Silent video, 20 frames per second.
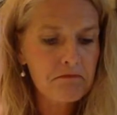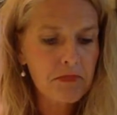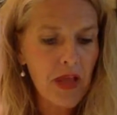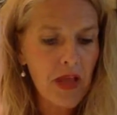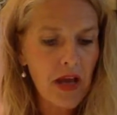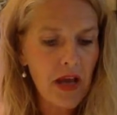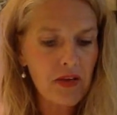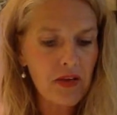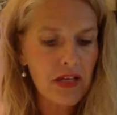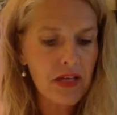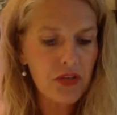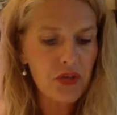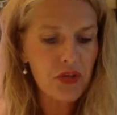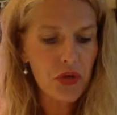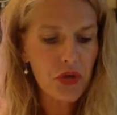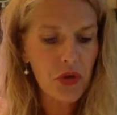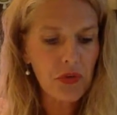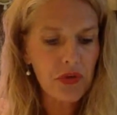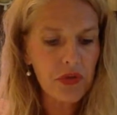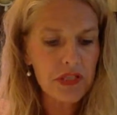how to
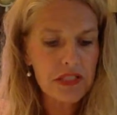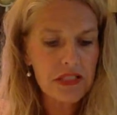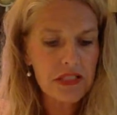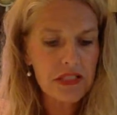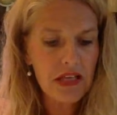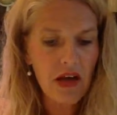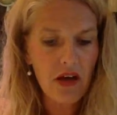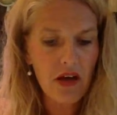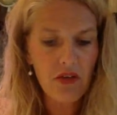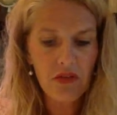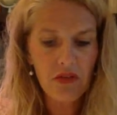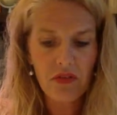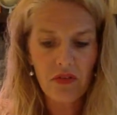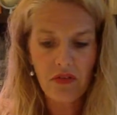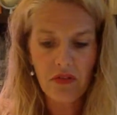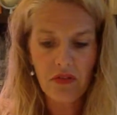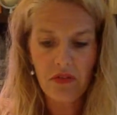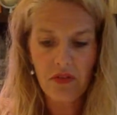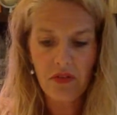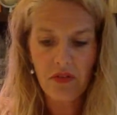control
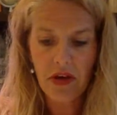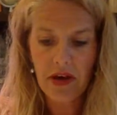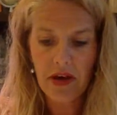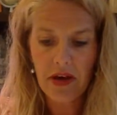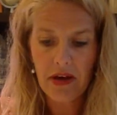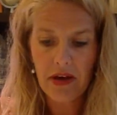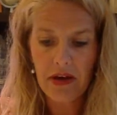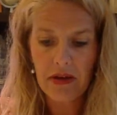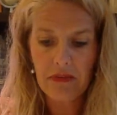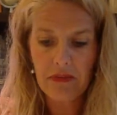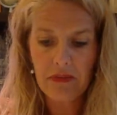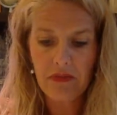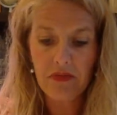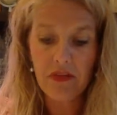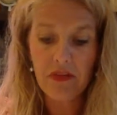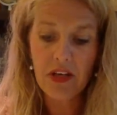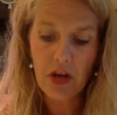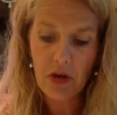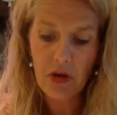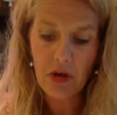itself,
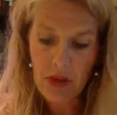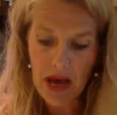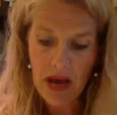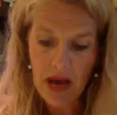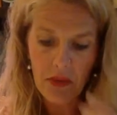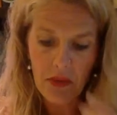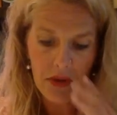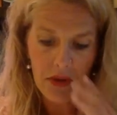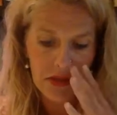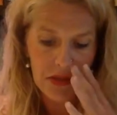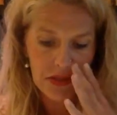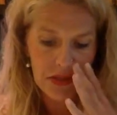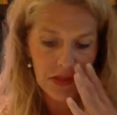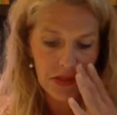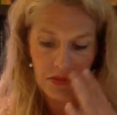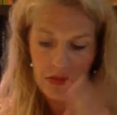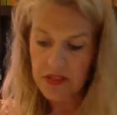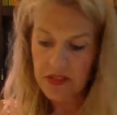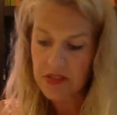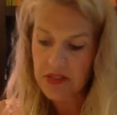veto powers, and
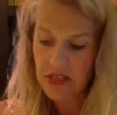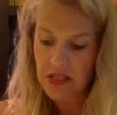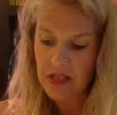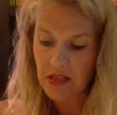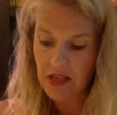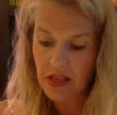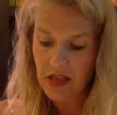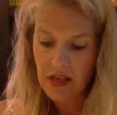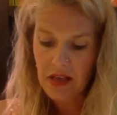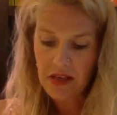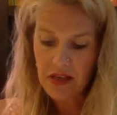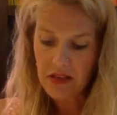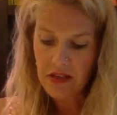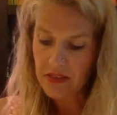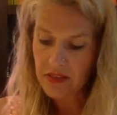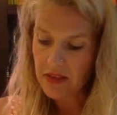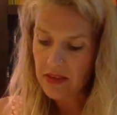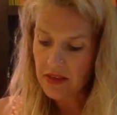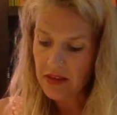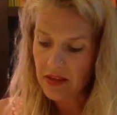you can see
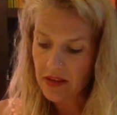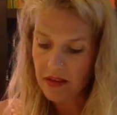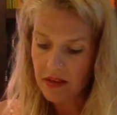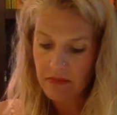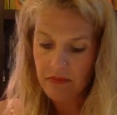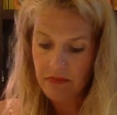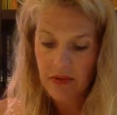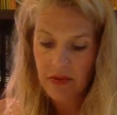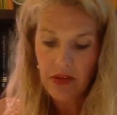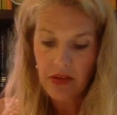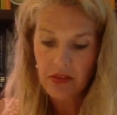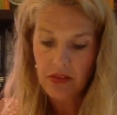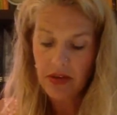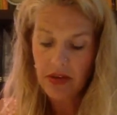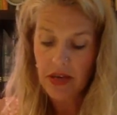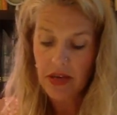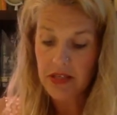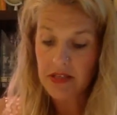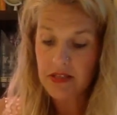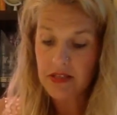the
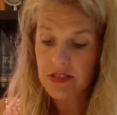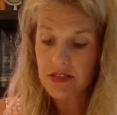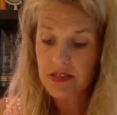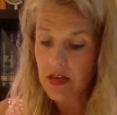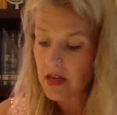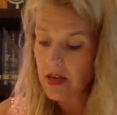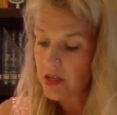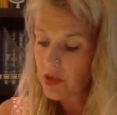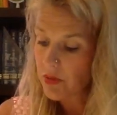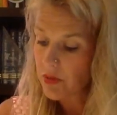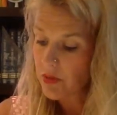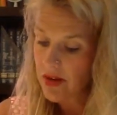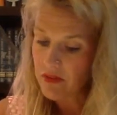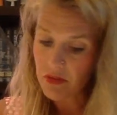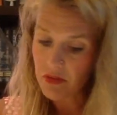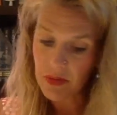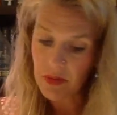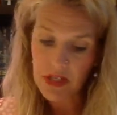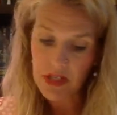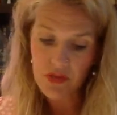nice graph
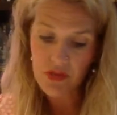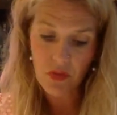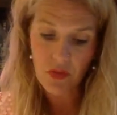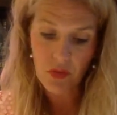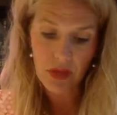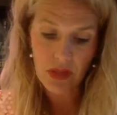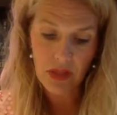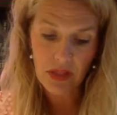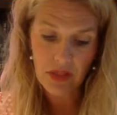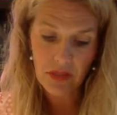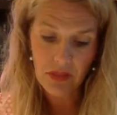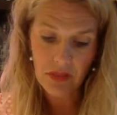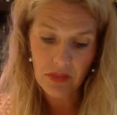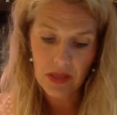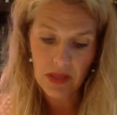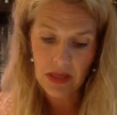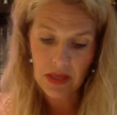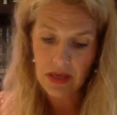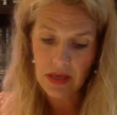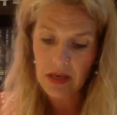on page
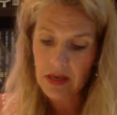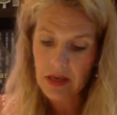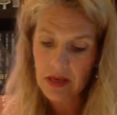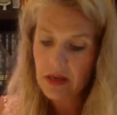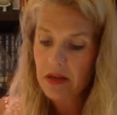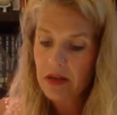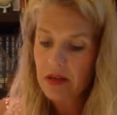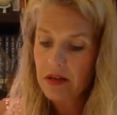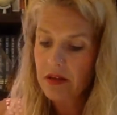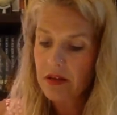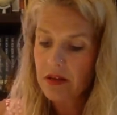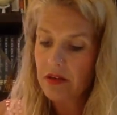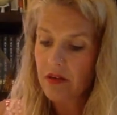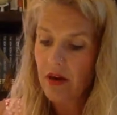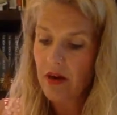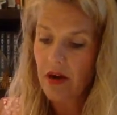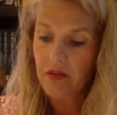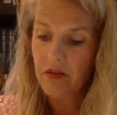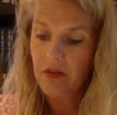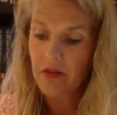43,
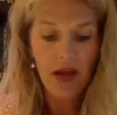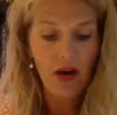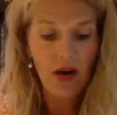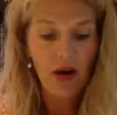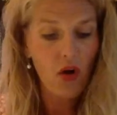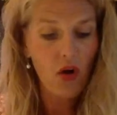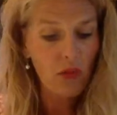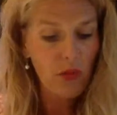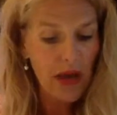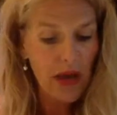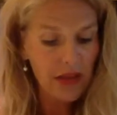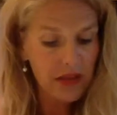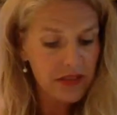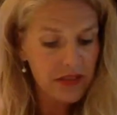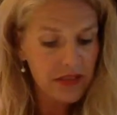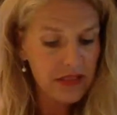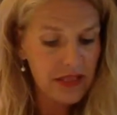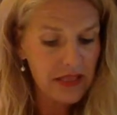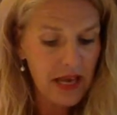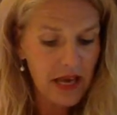how that all
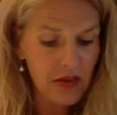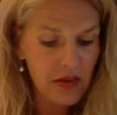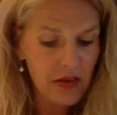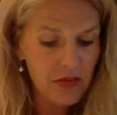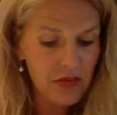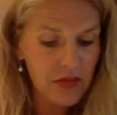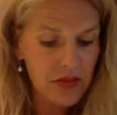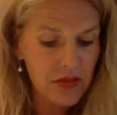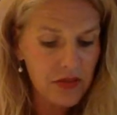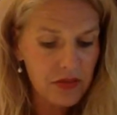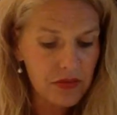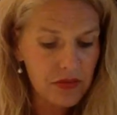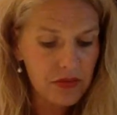balances out.